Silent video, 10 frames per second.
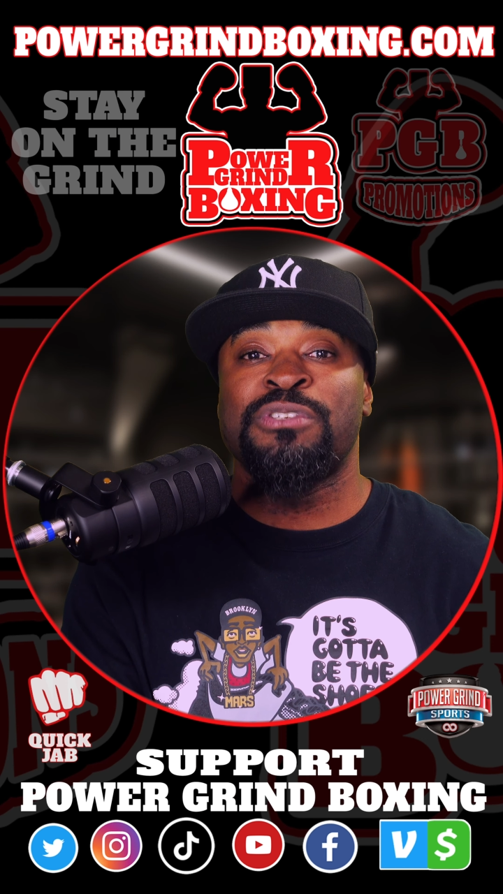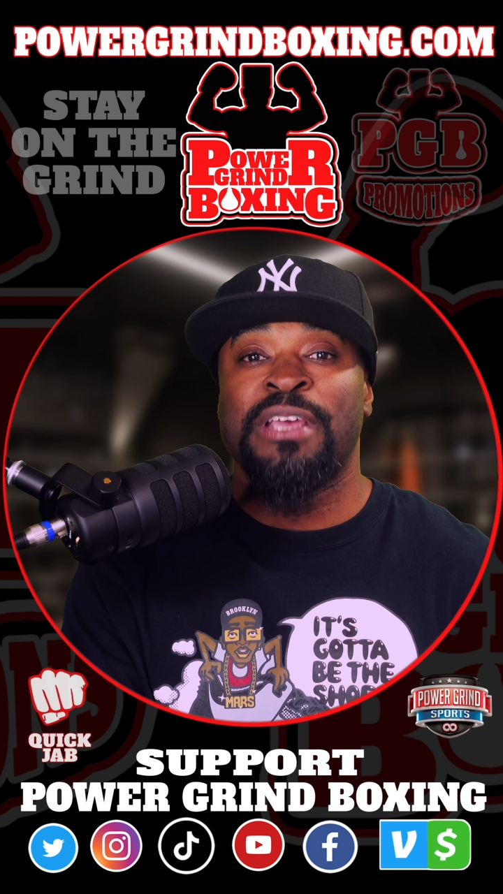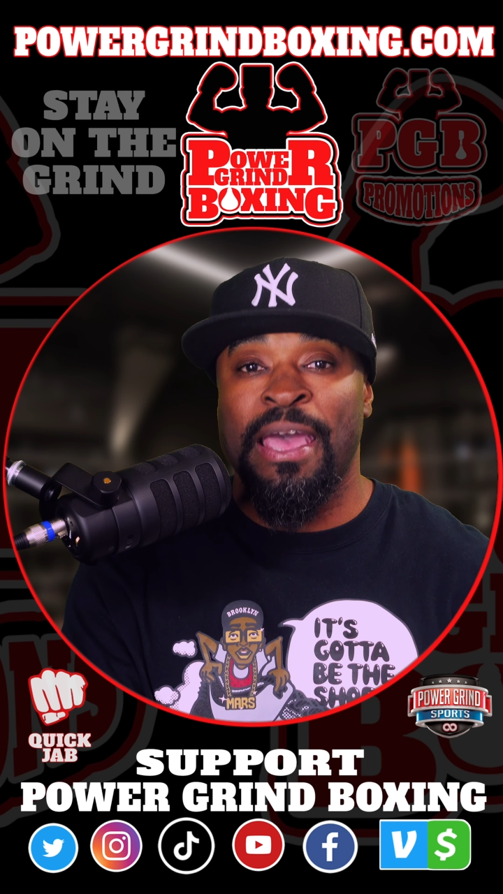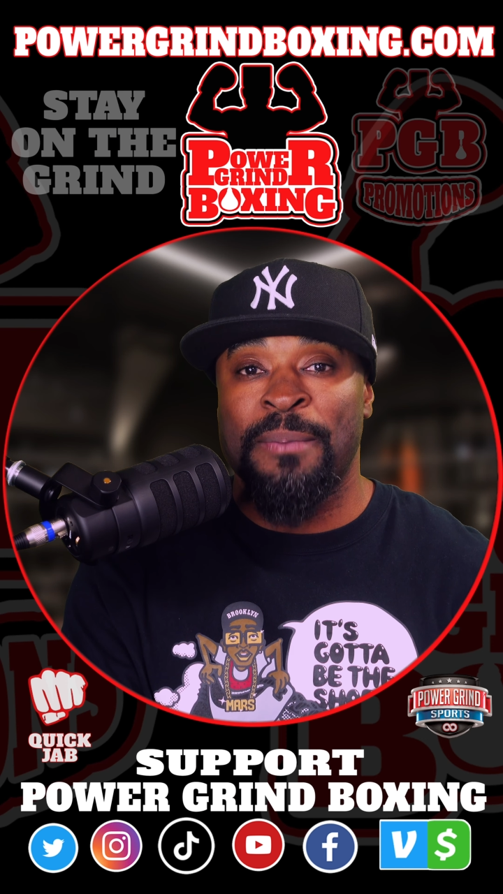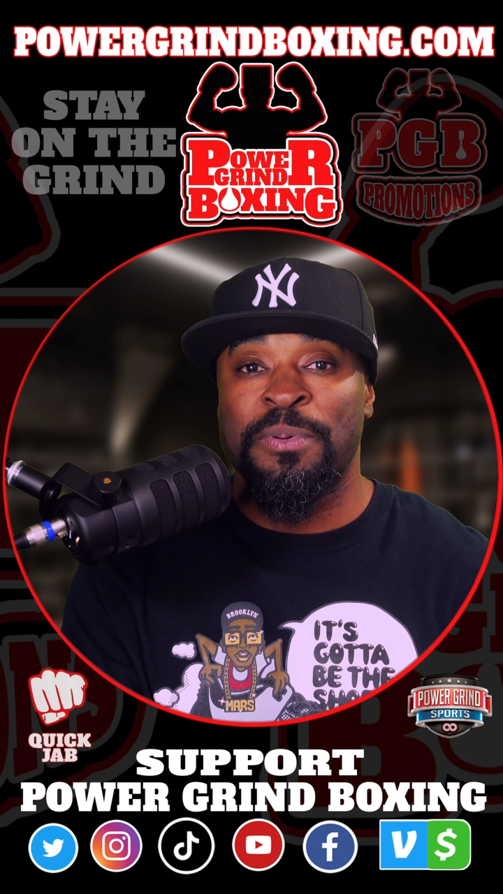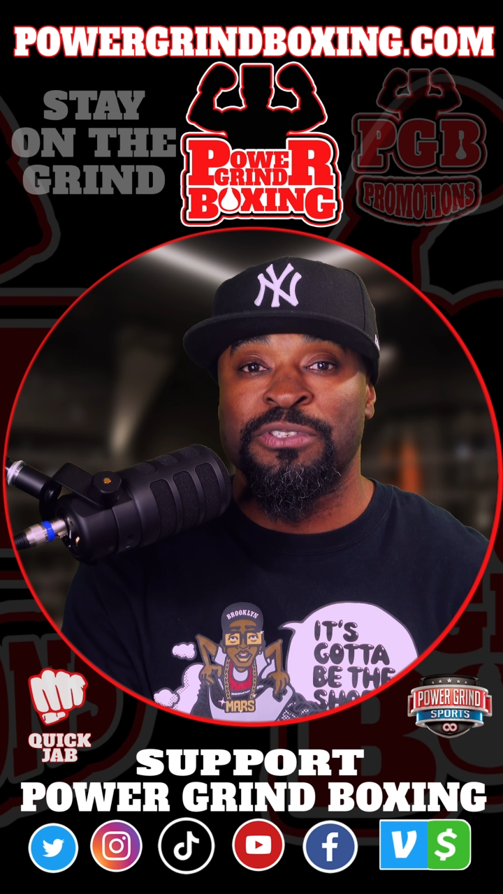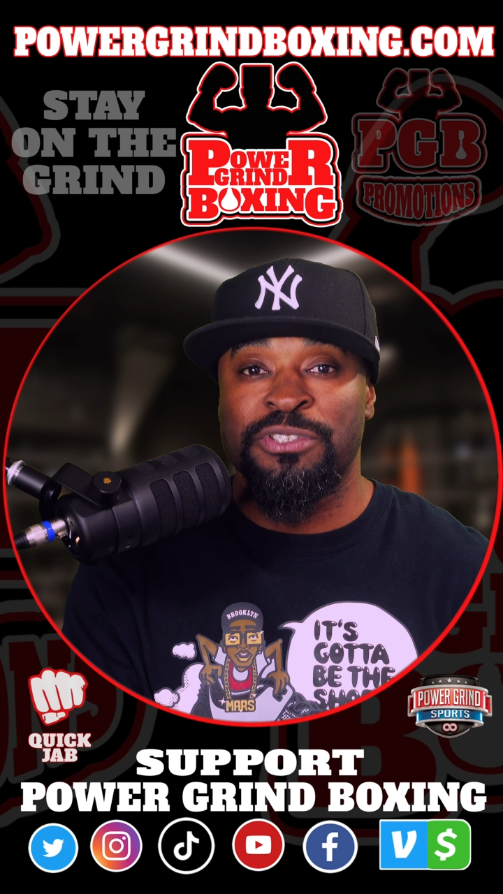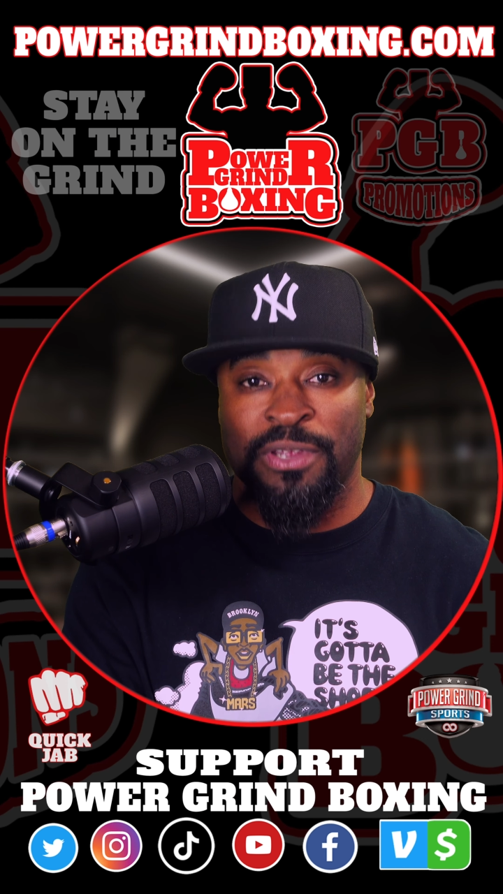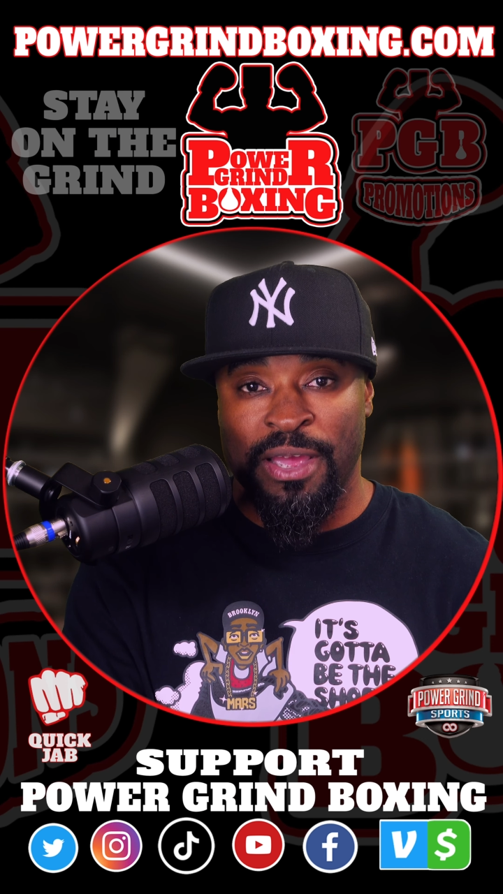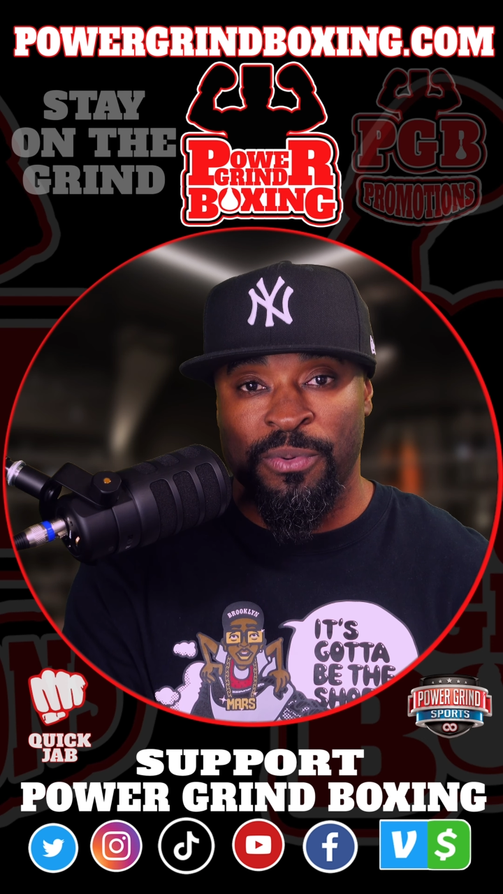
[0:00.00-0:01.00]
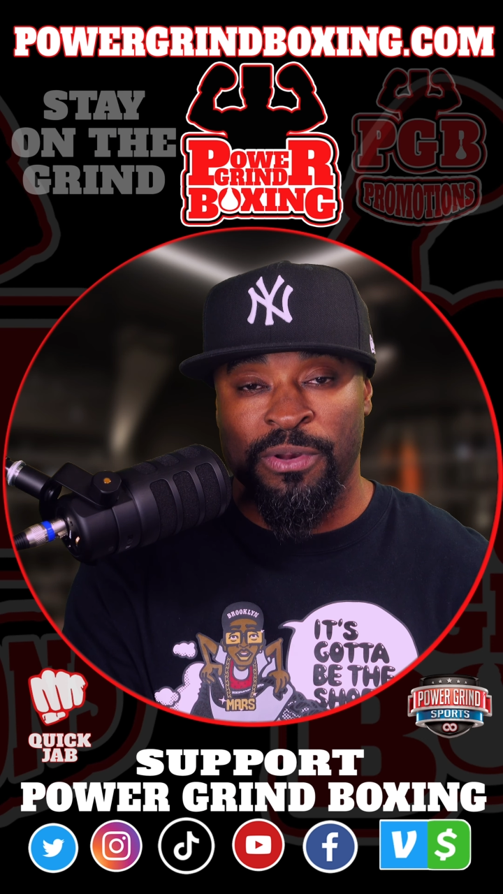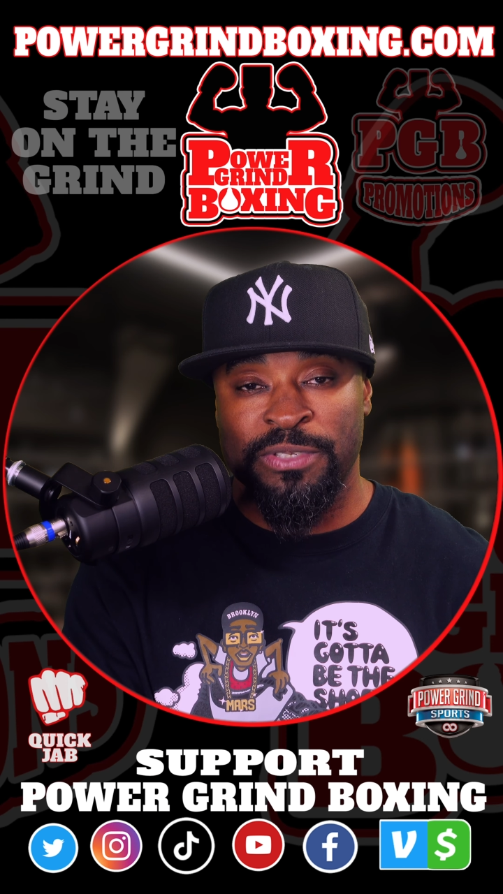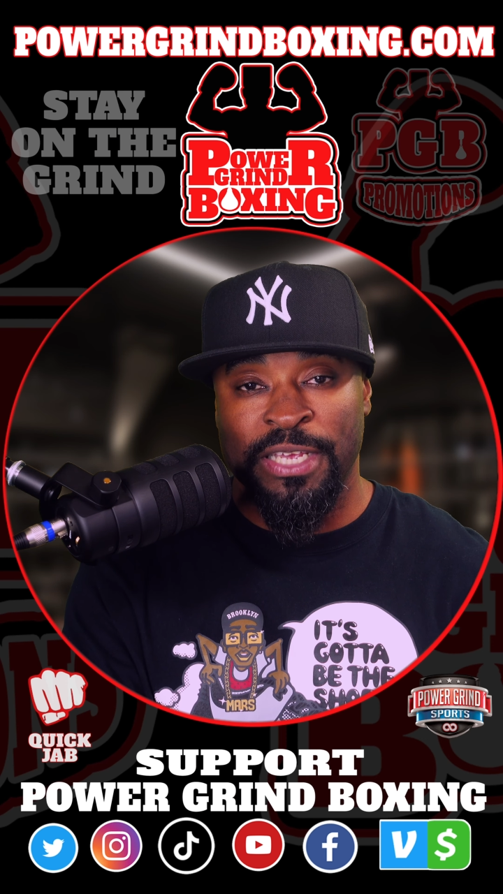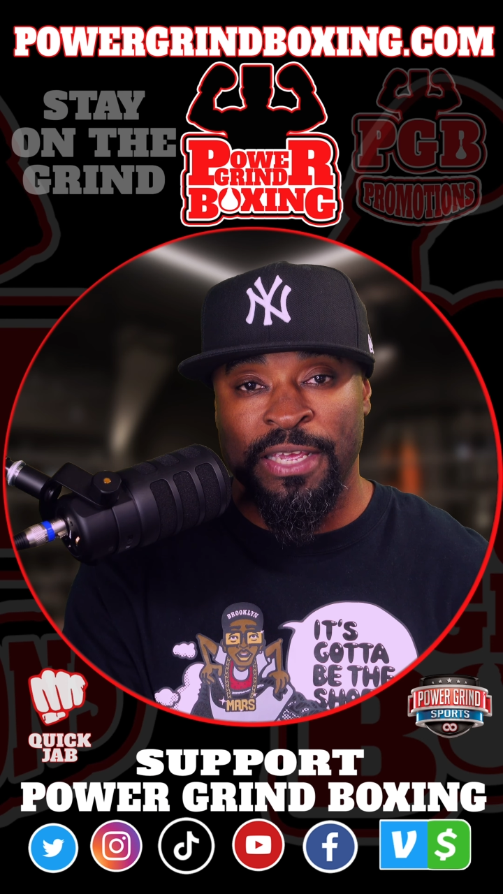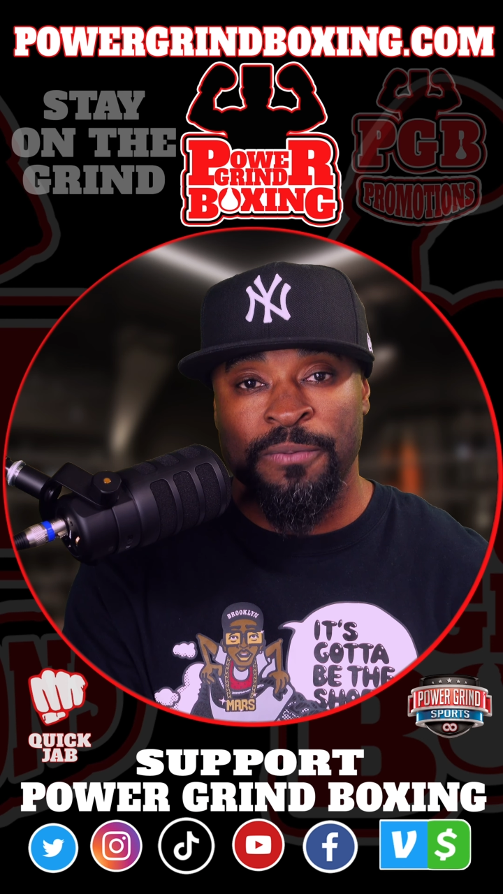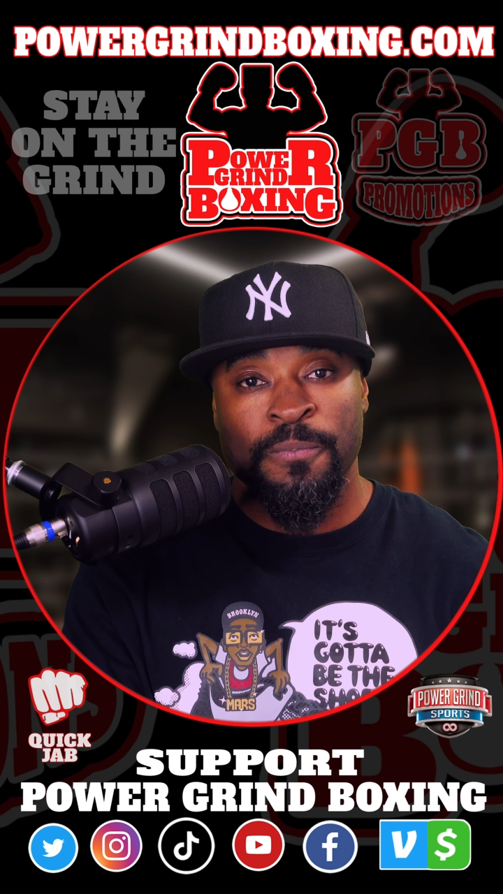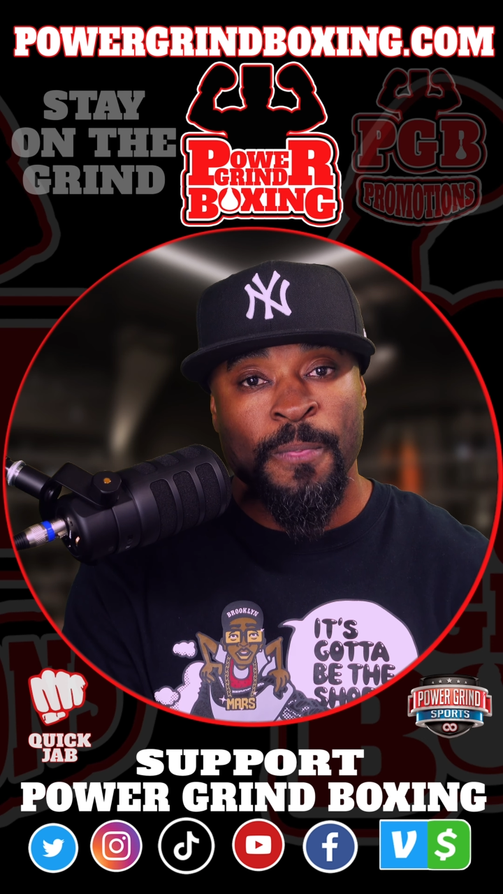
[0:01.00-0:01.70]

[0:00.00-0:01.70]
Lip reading: happens. You got what I'm saying?